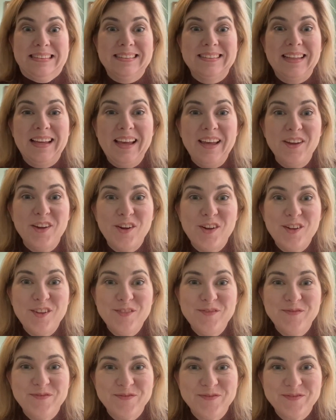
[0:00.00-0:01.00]
Hey y'all,
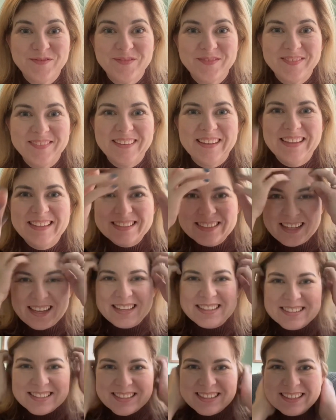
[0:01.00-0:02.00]
it's
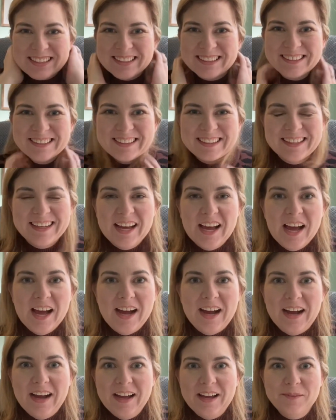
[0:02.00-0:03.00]
Casey.
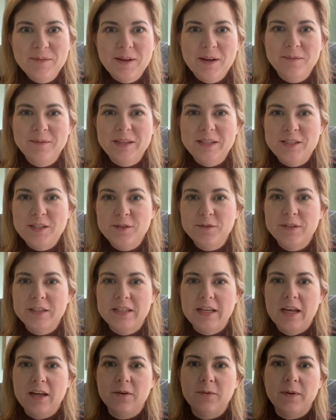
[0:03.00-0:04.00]
I am coming to you
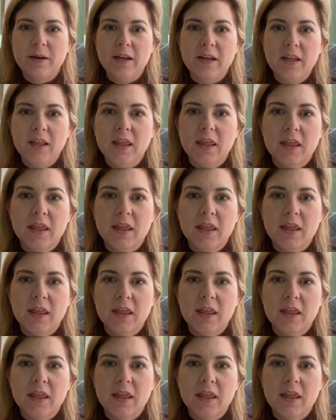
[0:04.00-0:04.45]
today with